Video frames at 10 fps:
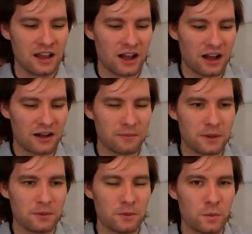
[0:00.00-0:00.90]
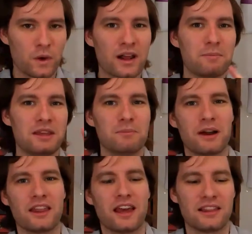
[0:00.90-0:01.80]
What I mean
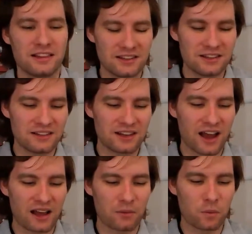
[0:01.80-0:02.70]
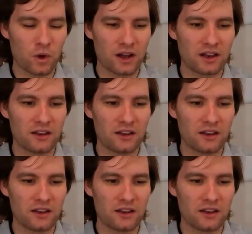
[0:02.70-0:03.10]
by that, this is not one